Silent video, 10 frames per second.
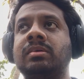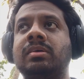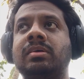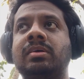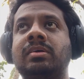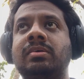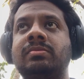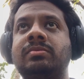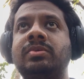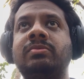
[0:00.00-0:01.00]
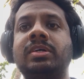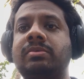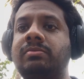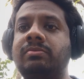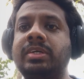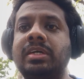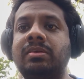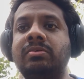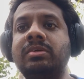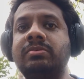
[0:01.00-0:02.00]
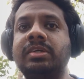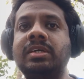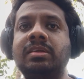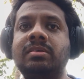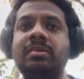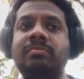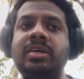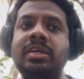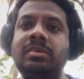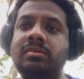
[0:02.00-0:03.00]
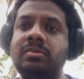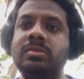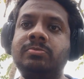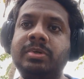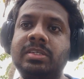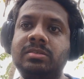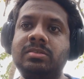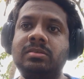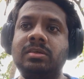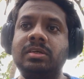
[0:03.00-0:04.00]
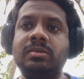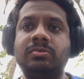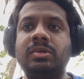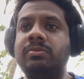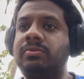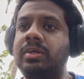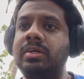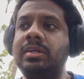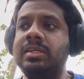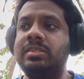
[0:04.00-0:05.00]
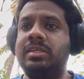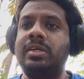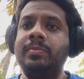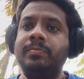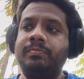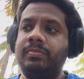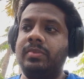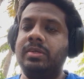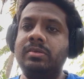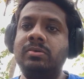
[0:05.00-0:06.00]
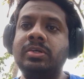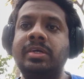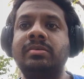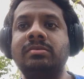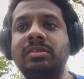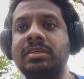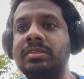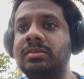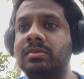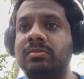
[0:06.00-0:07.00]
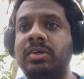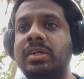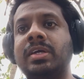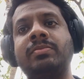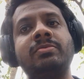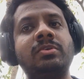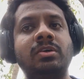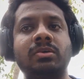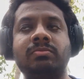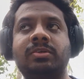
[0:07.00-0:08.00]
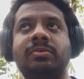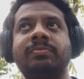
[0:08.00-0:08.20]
So what we can do is we can combine those pages into one file and say, okay, this is one type of a document.